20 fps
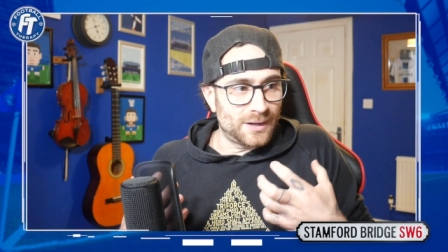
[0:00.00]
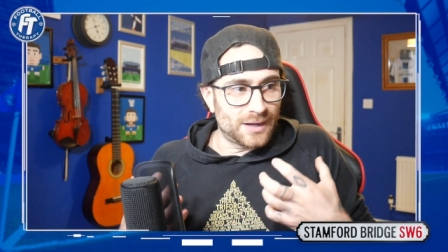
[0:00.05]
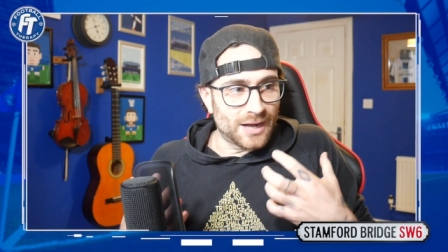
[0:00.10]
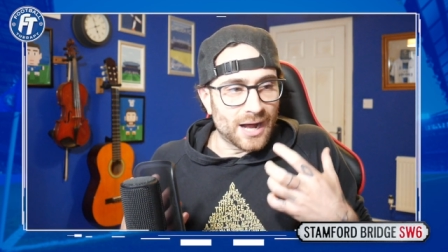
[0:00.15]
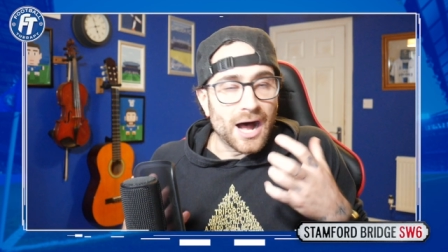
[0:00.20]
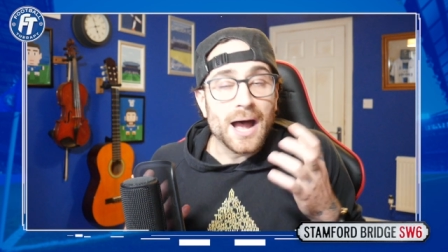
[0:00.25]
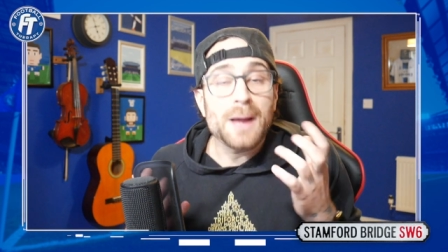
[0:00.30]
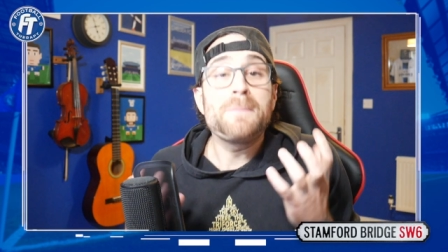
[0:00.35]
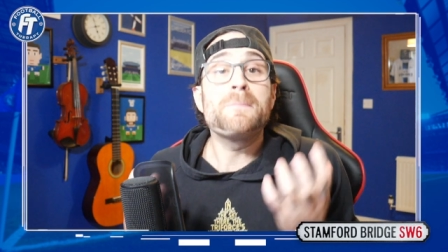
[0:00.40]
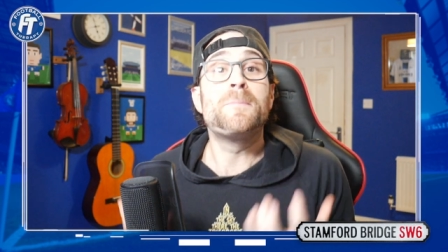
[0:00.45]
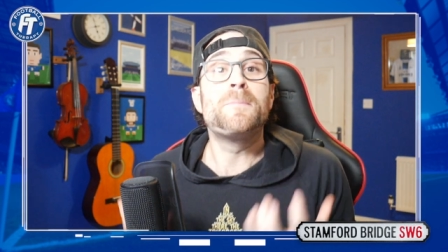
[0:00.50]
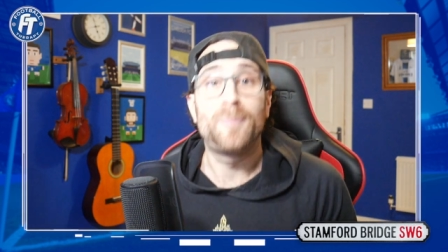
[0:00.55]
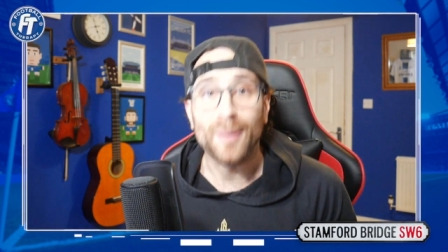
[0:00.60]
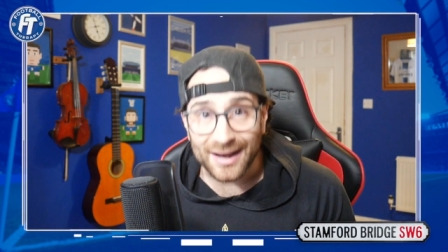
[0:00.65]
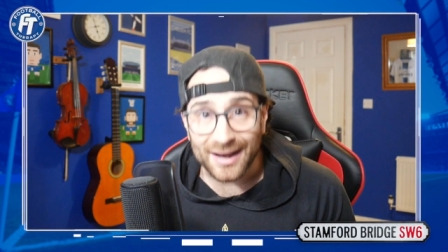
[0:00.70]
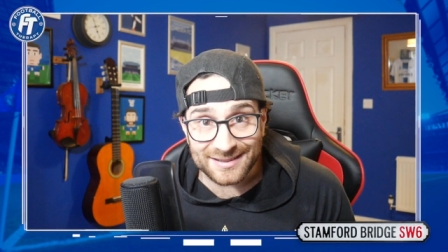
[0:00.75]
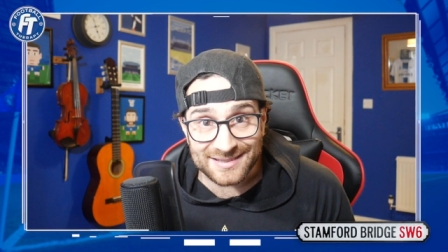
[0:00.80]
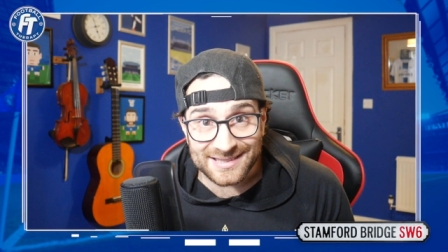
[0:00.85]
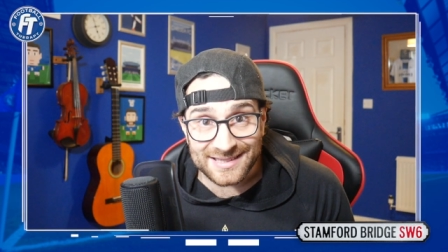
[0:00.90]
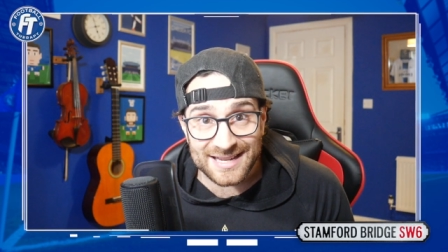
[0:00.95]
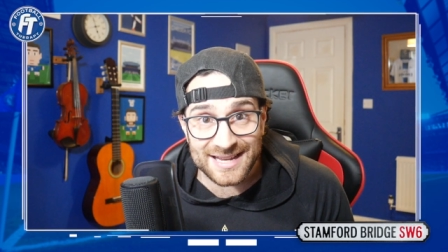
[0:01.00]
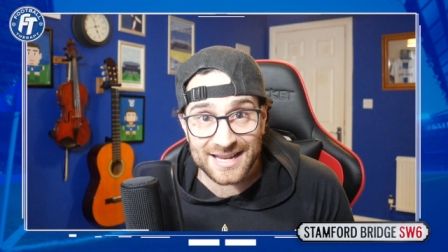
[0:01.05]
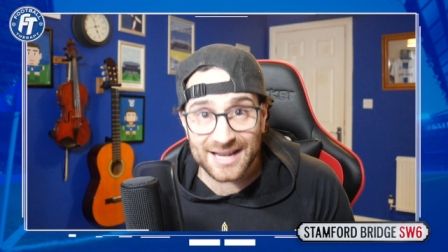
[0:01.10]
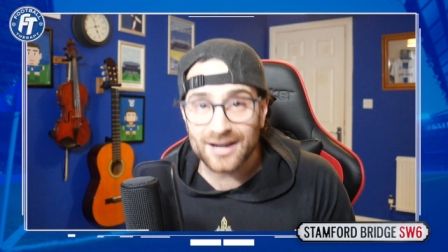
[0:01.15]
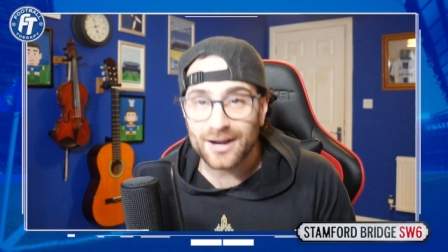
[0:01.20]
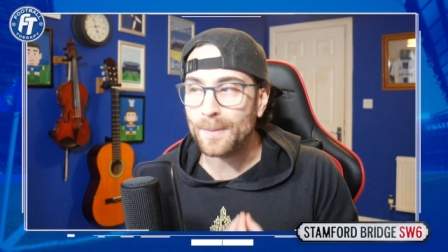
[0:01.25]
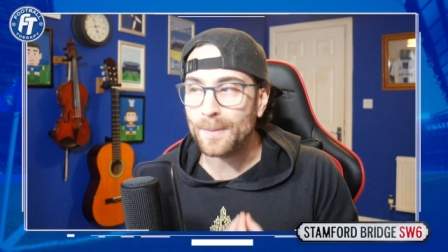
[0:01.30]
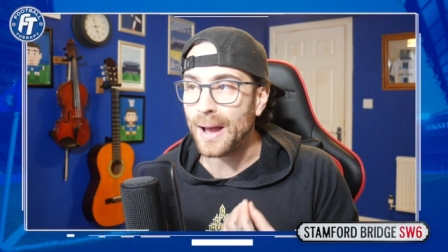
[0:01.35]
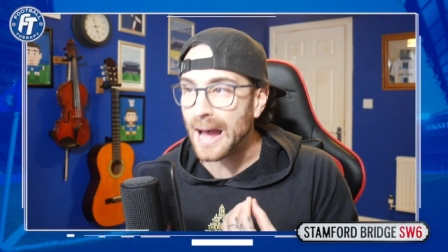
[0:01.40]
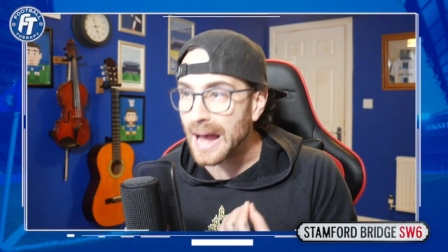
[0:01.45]
I'm buzzing.
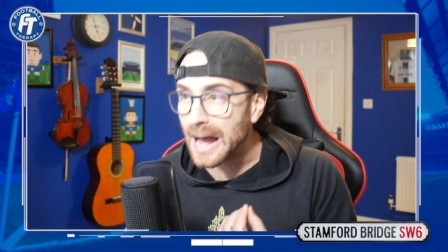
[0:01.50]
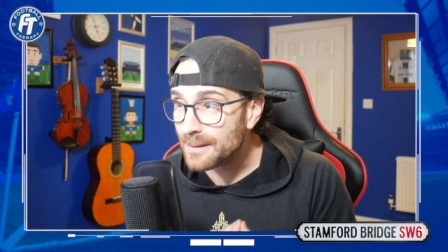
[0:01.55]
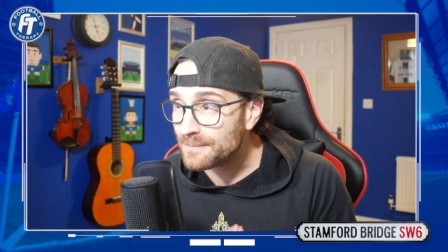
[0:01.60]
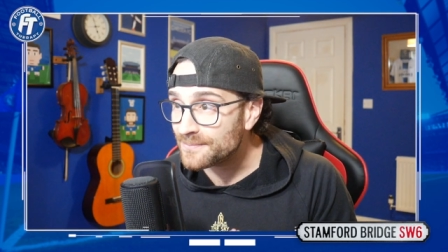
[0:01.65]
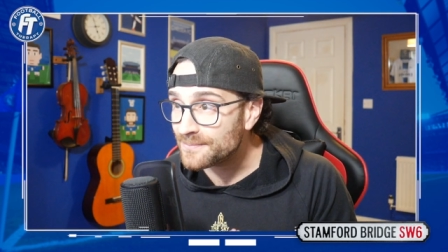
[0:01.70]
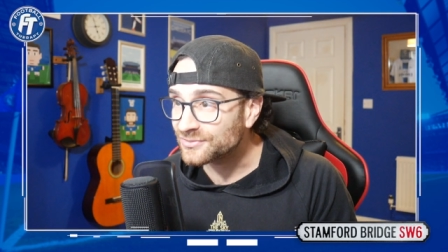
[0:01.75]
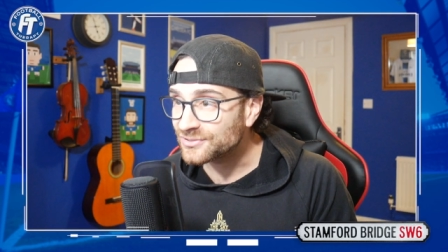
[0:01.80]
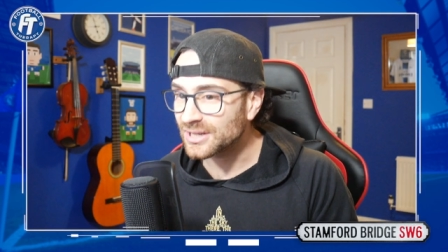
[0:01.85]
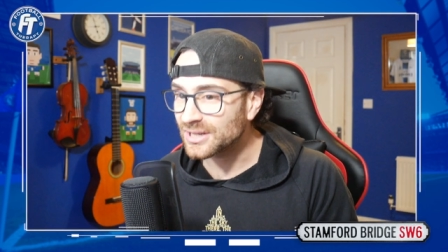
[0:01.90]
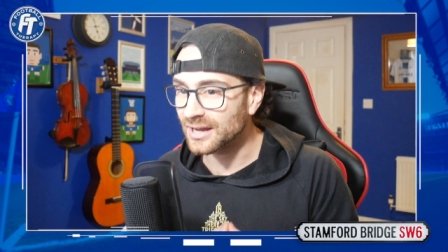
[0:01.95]
I'm amped.